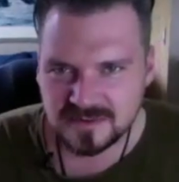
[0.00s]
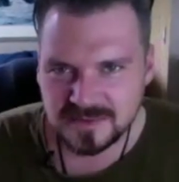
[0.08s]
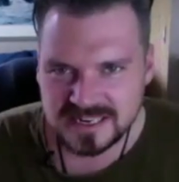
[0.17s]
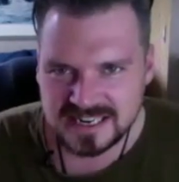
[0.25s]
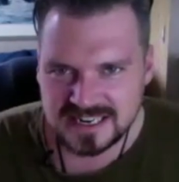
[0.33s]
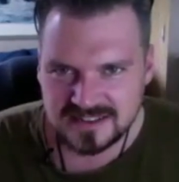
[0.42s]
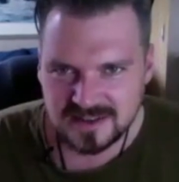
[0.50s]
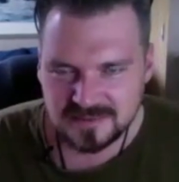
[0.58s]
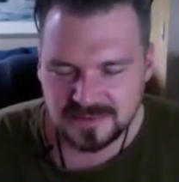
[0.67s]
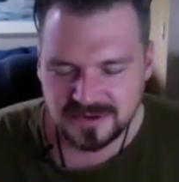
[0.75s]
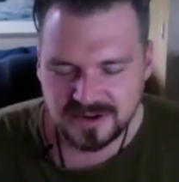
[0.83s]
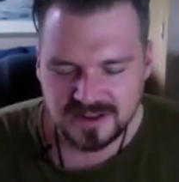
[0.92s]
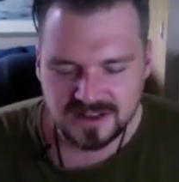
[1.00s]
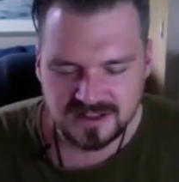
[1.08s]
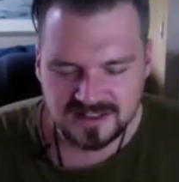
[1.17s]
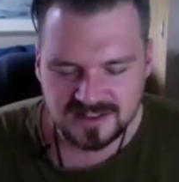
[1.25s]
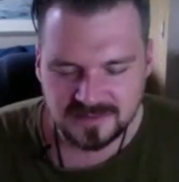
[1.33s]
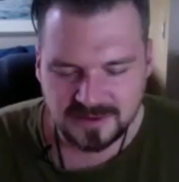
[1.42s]
I mean, I elaborate
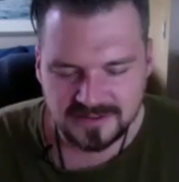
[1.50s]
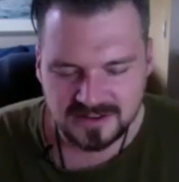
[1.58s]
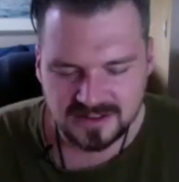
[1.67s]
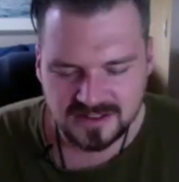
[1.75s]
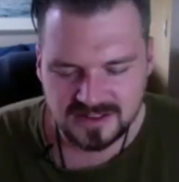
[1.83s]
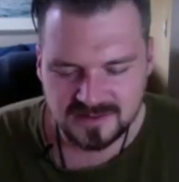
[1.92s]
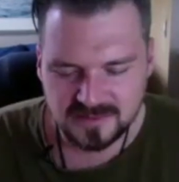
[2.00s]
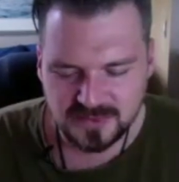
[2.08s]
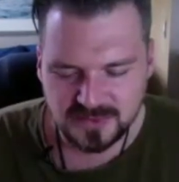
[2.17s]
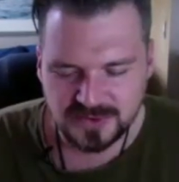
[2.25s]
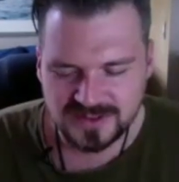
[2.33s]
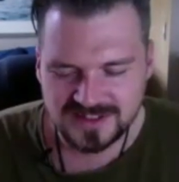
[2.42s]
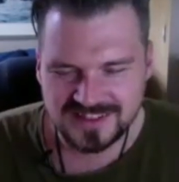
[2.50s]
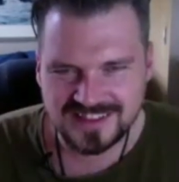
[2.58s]
apparently, but